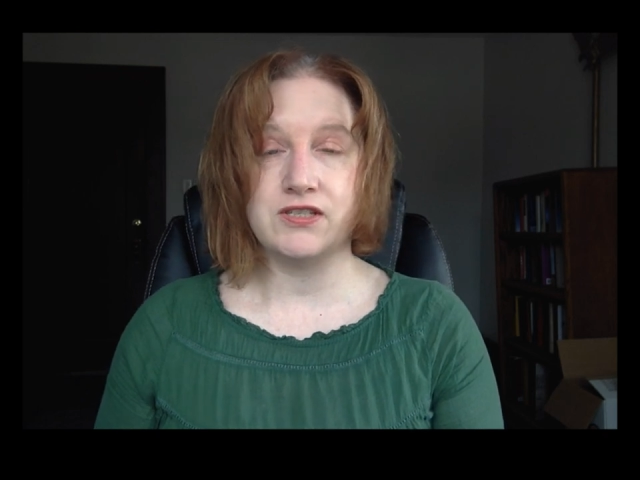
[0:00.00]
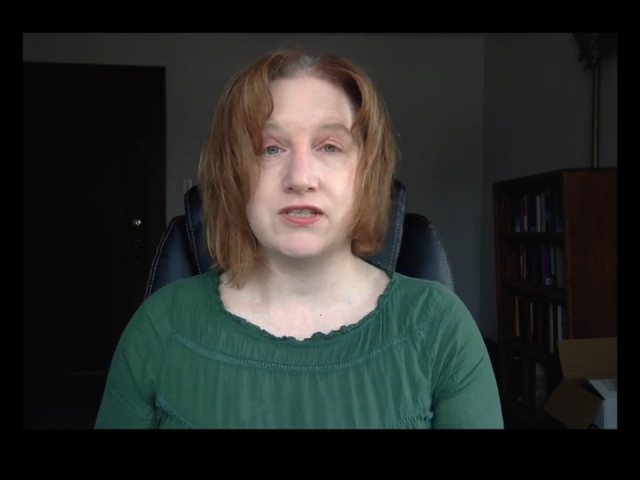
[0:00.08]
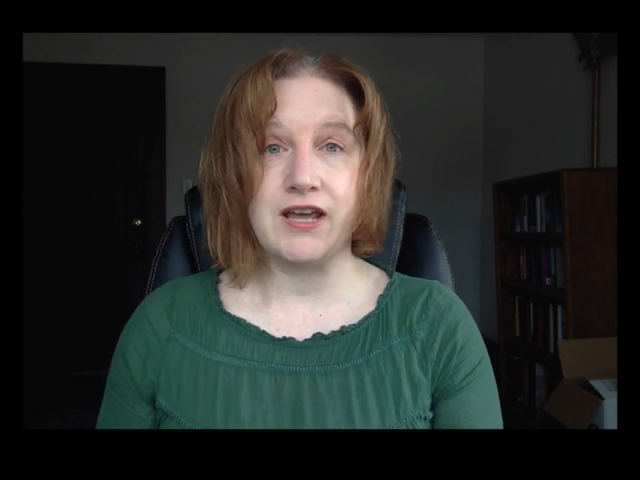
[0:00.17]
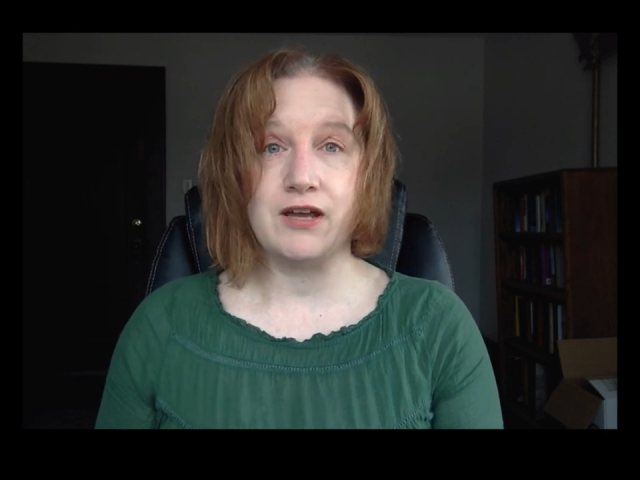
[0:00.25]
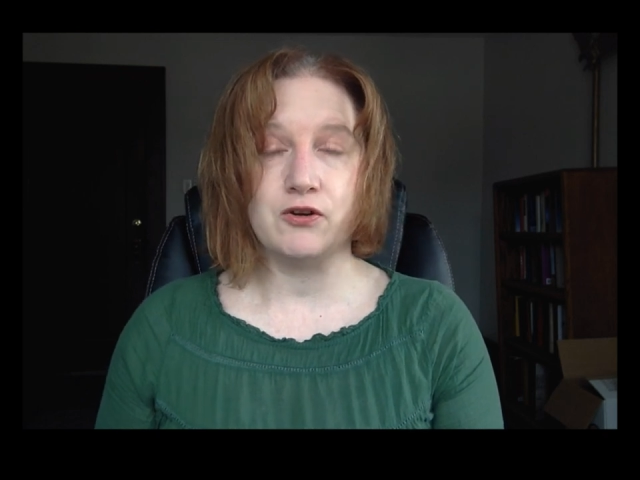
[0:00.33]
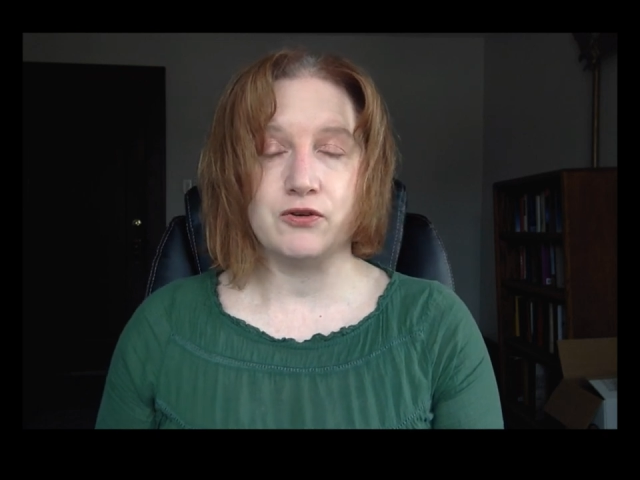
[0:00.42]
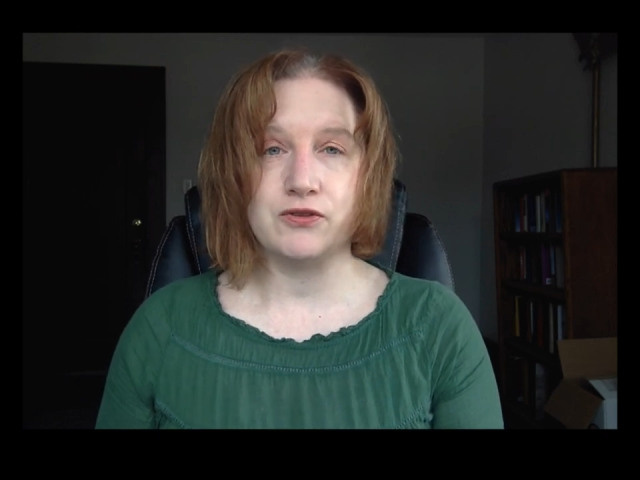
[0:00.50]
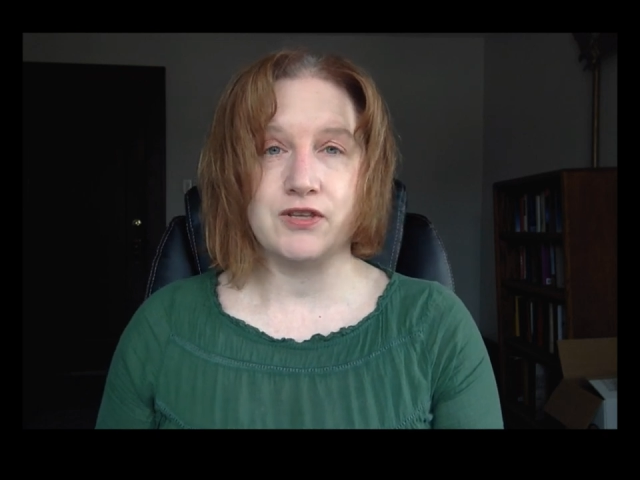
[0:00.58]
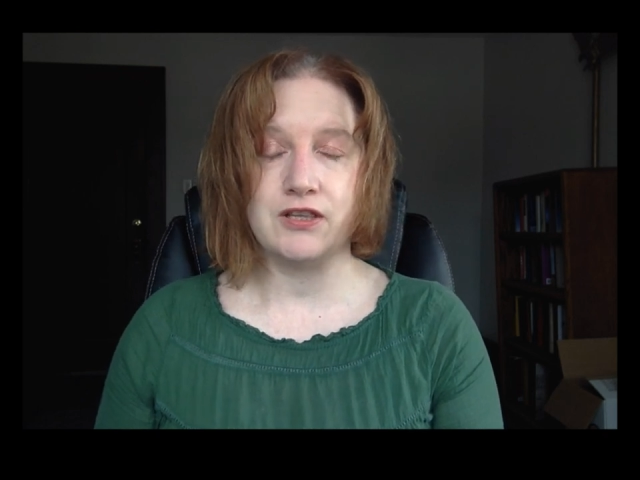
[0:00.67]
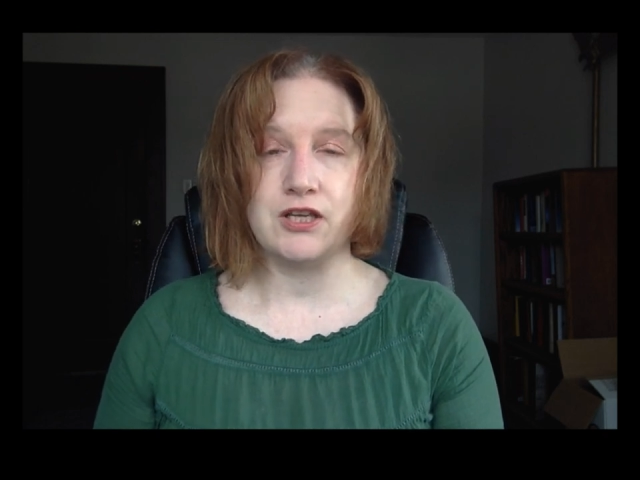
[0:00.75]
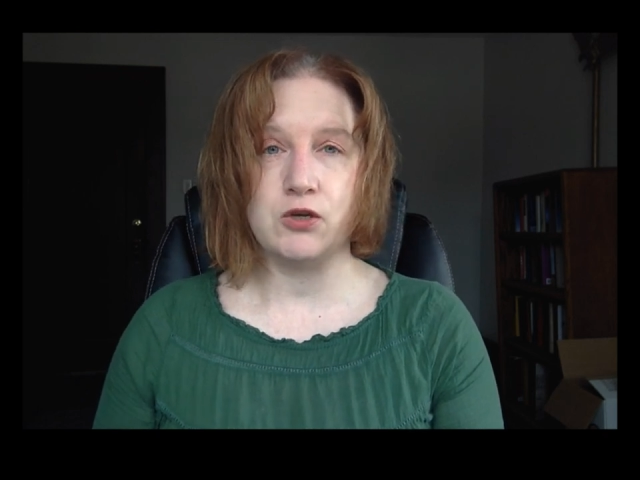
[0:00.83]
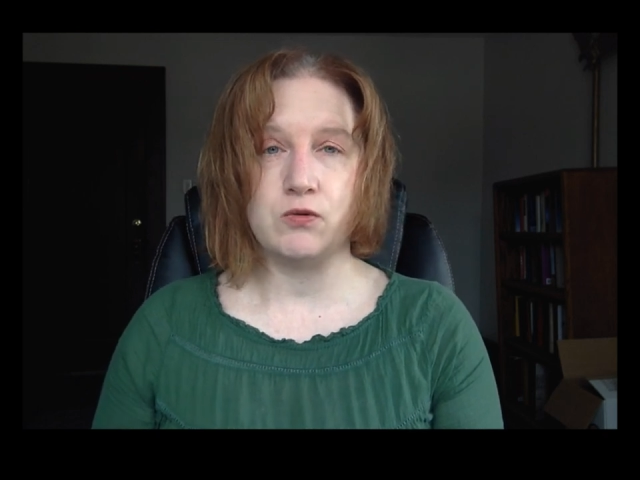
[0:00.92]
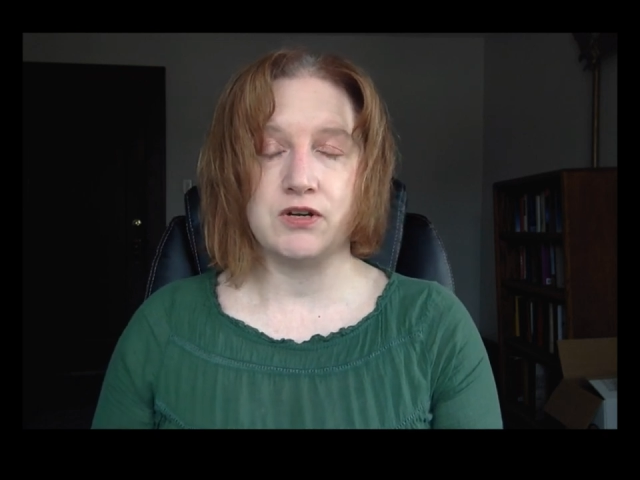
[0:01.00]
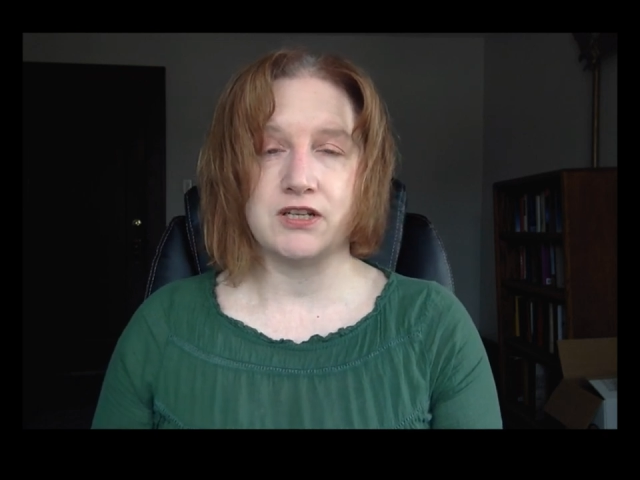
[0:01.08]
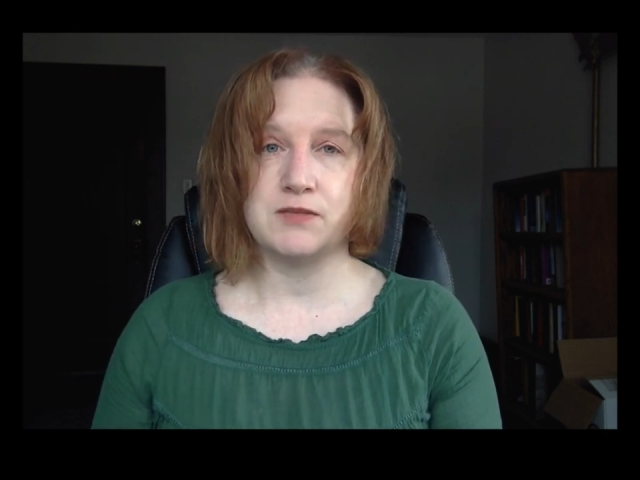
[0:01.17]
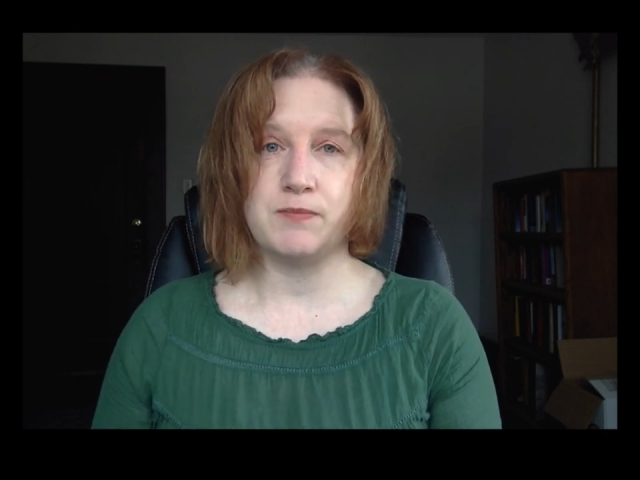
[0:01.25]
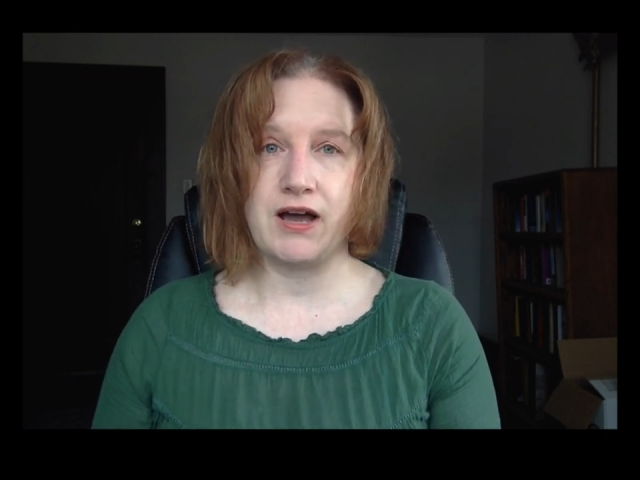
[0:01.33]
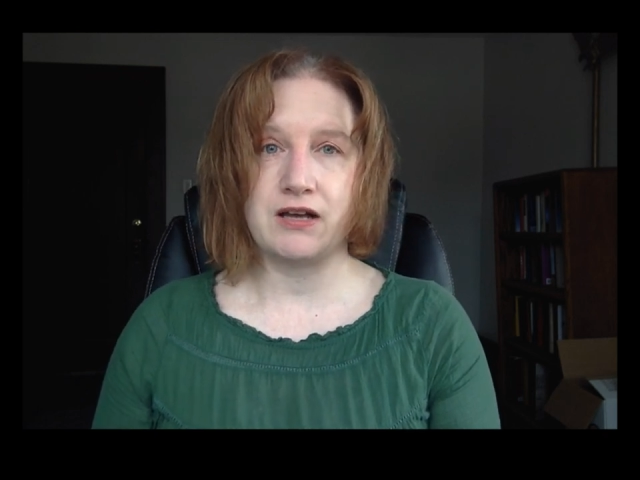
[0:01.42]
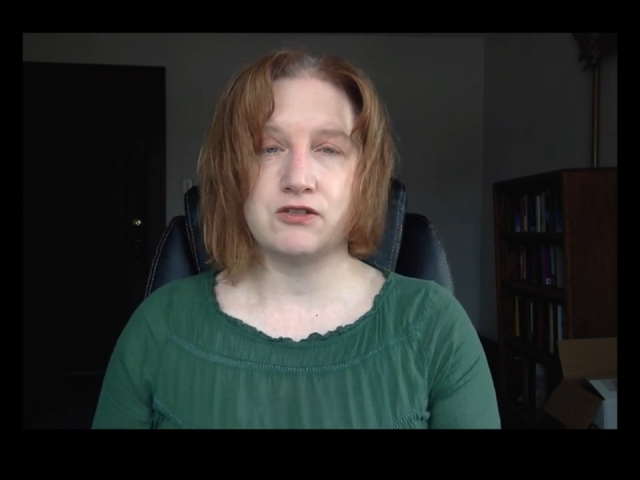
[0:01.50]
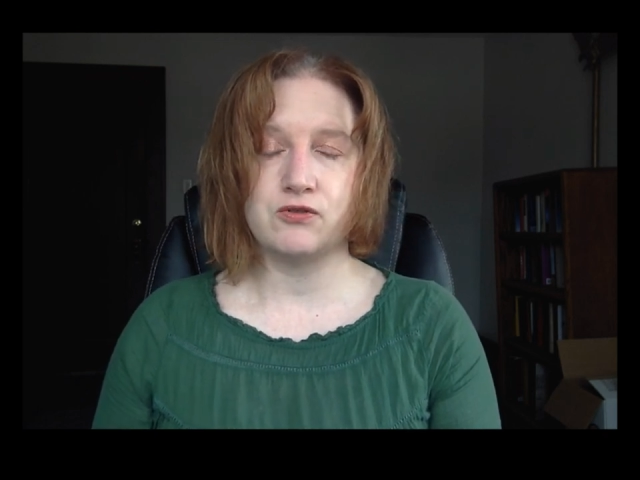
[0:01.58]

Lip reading: standard thing that you could expect,